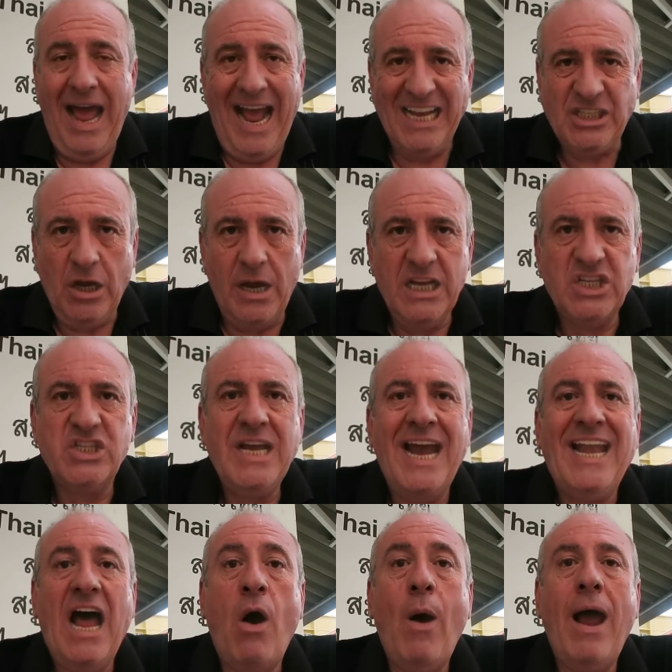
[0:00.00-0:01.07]
As I
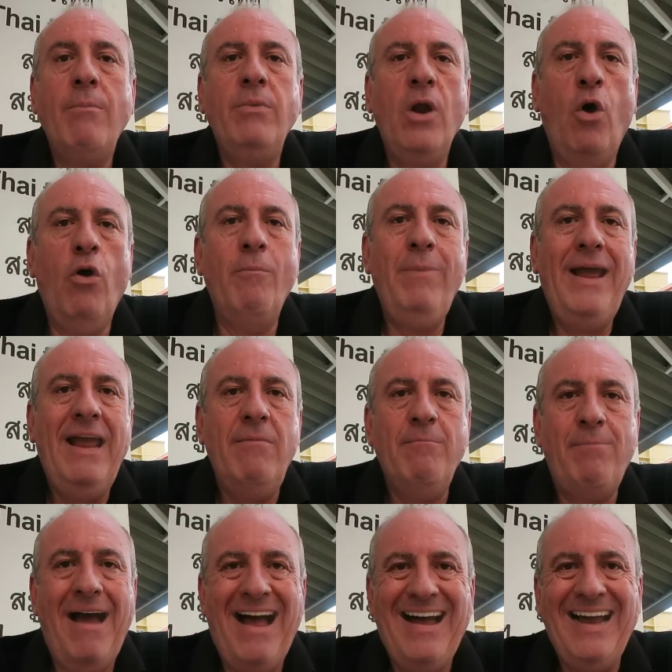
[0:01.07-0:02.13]
said, I am not being
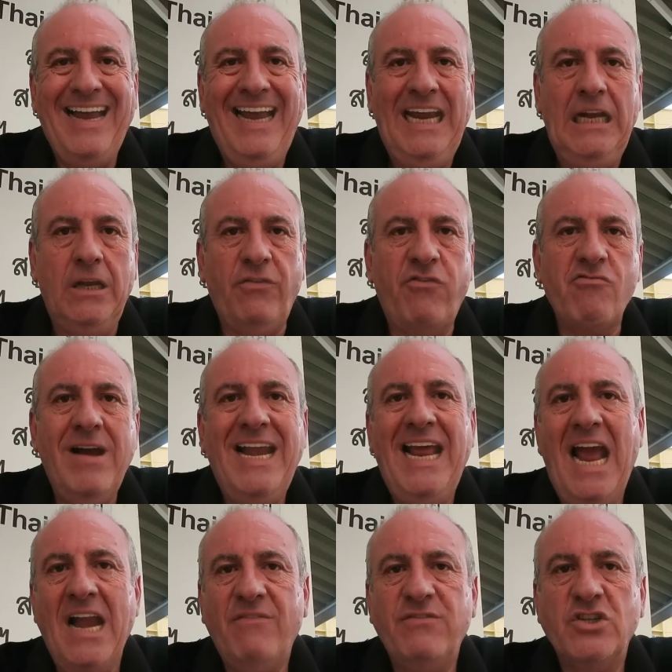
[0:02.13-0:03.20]
paid for
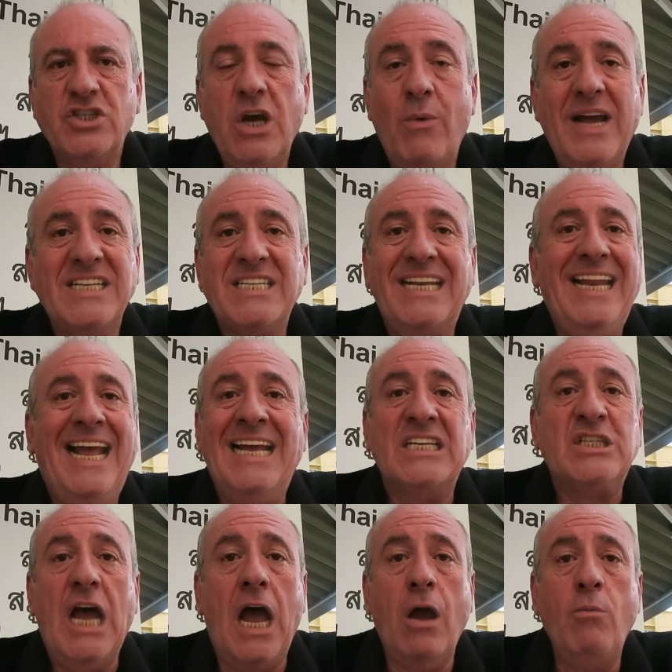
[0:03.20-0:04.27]
any advertising.
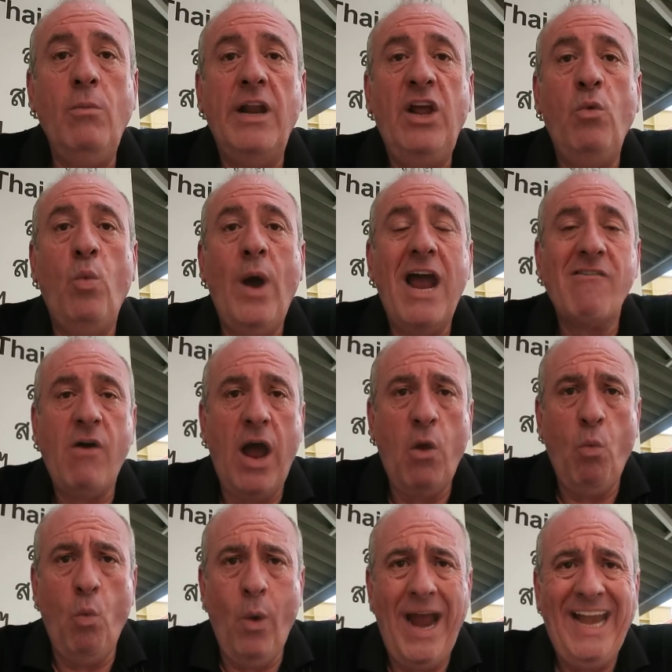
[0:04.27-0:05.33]
It's only where I
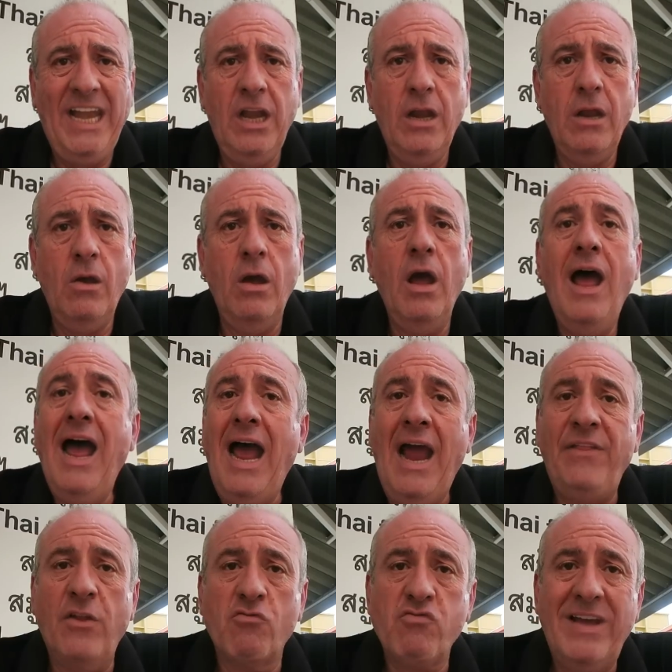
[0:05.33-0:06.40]
went
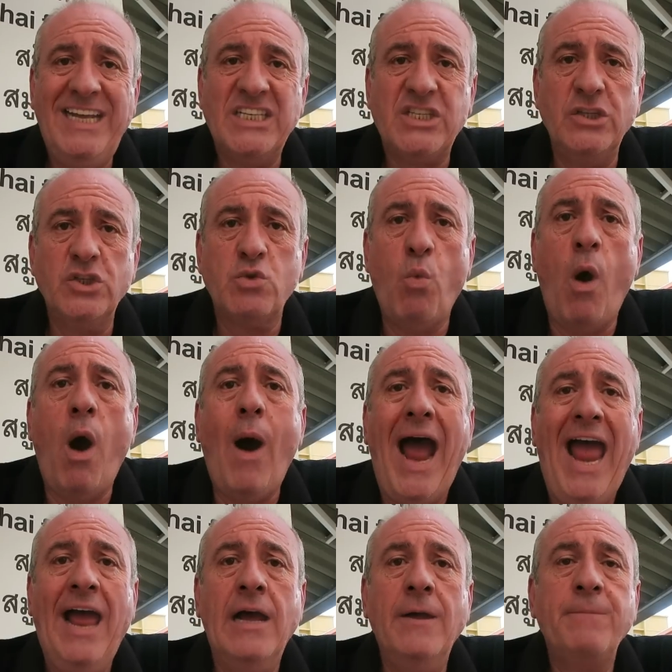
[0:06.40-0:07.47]
and the reasons
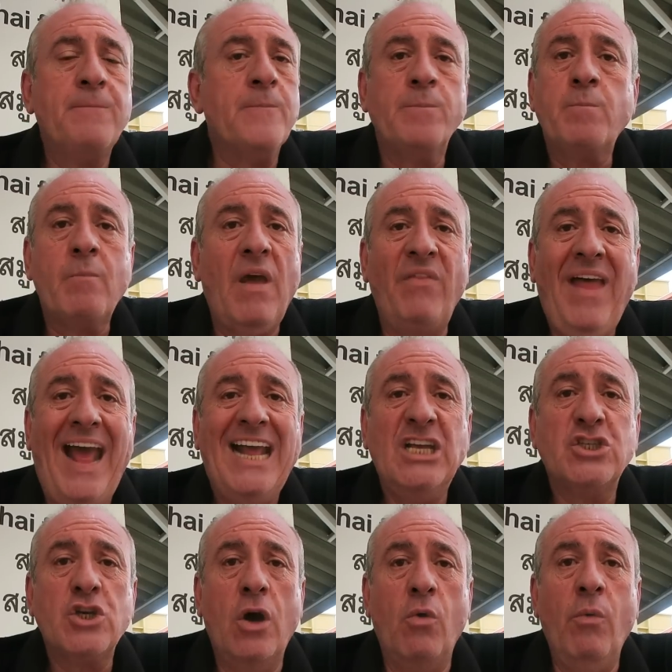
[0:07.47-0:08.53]
why. That
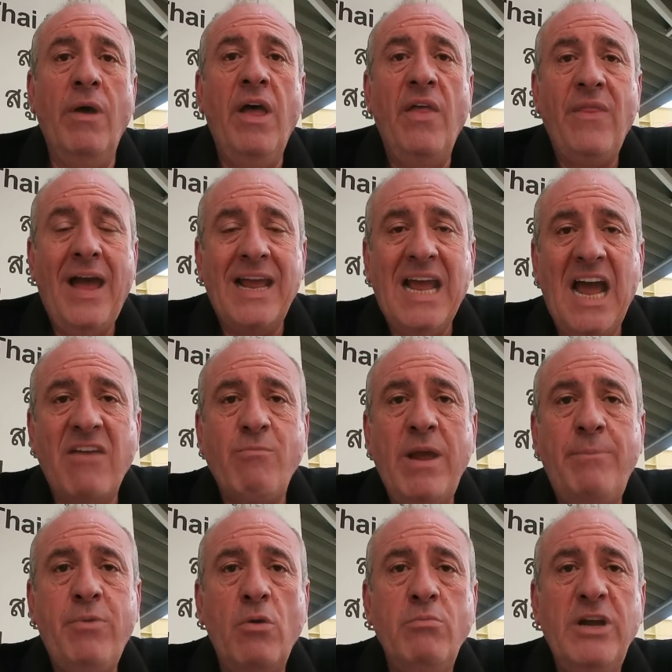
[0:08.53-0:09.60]
is all. They gave
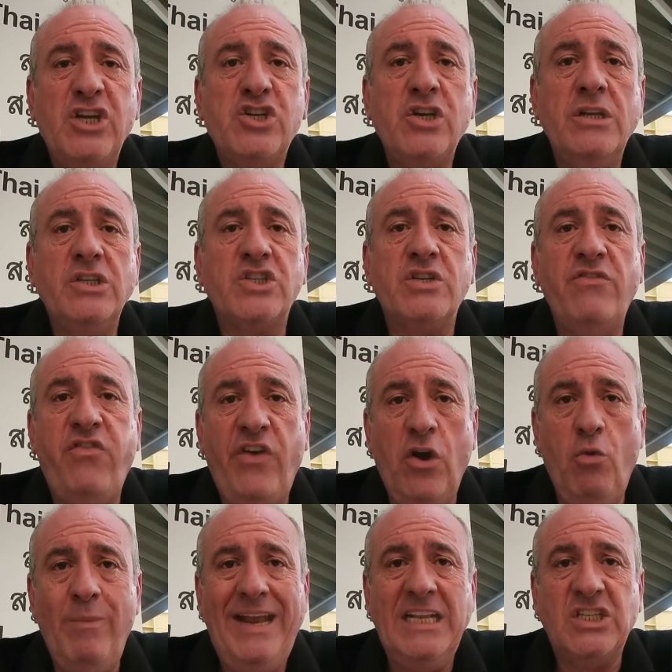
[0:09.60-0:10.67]
me permission to
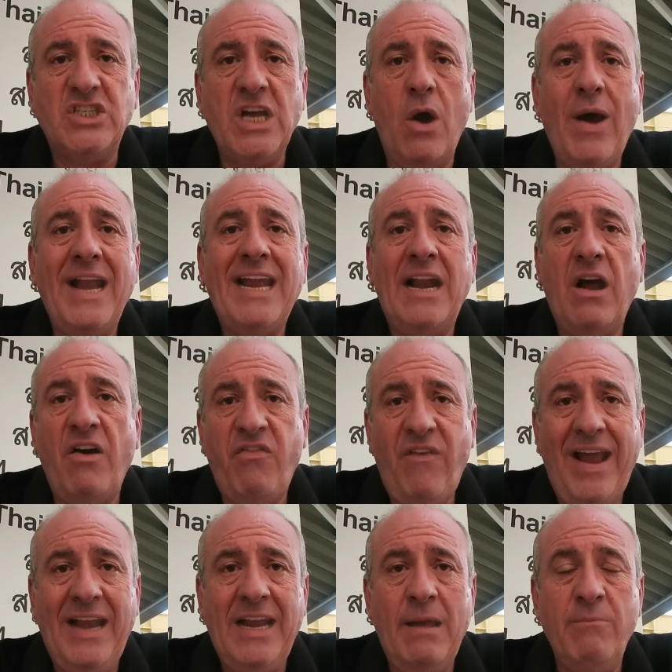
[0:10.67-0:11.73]
film inside and I
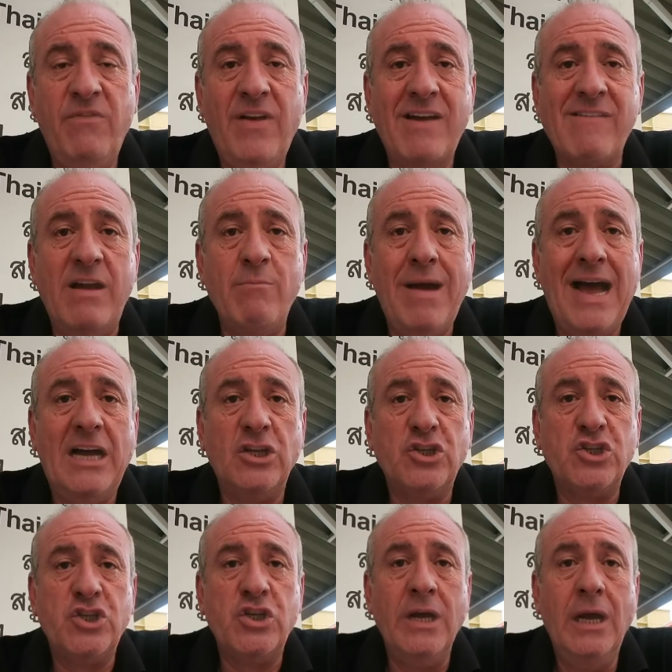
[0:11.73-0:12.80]
thank them very
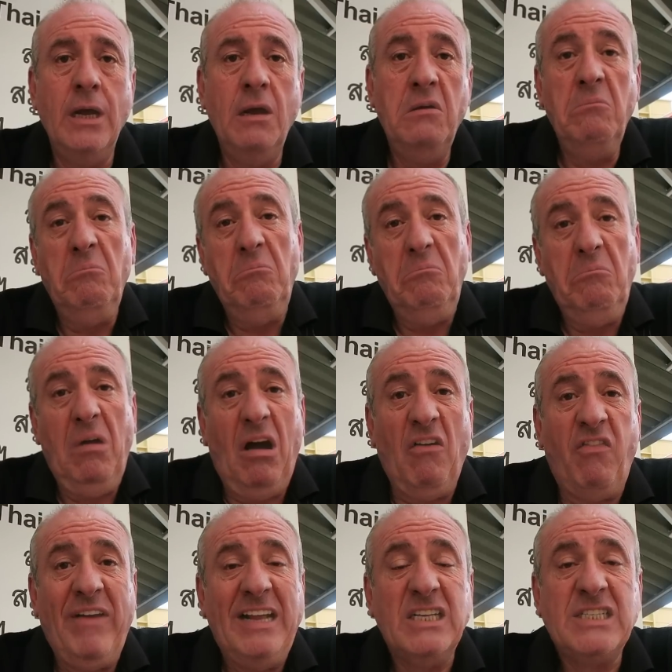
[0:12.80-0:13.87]
much. I
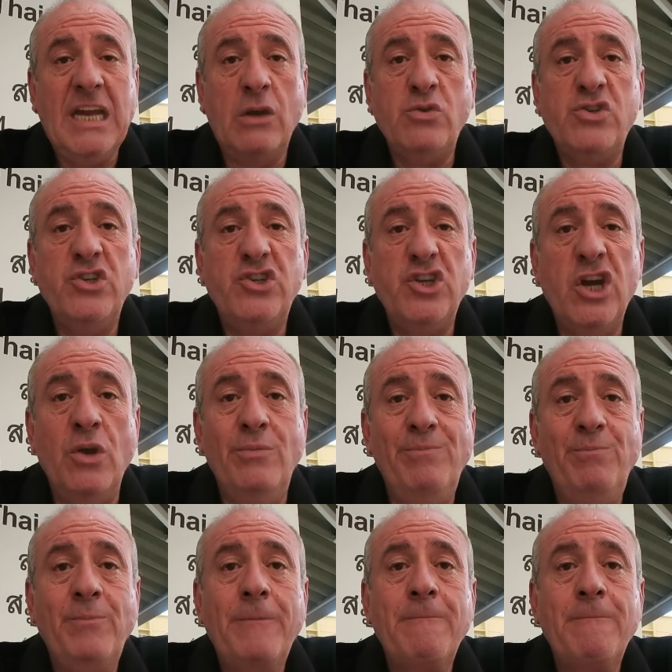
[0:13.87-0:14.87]
think so should you.